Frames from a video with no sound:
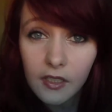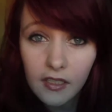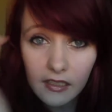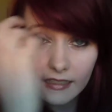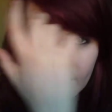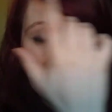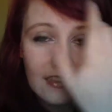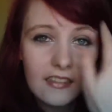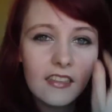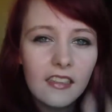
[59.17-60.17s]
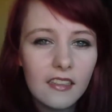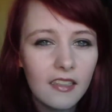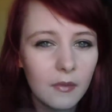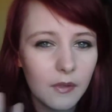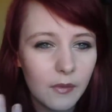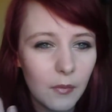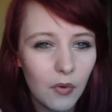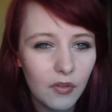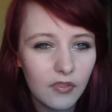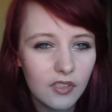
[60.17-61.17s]
because it was a
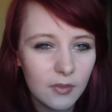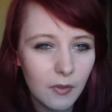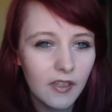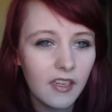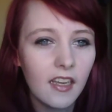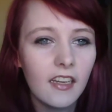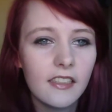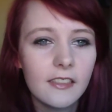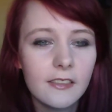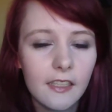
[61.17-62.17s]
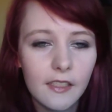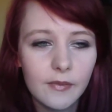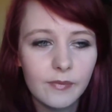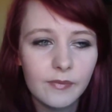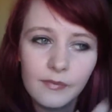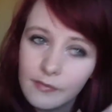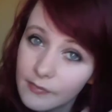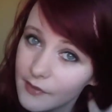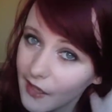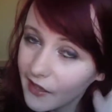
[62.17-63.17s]
more of a smoky eye look so
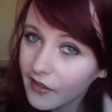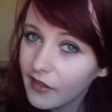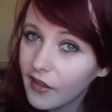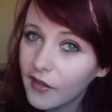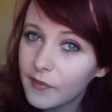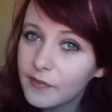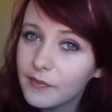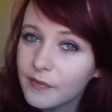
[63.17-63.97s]
yeah um,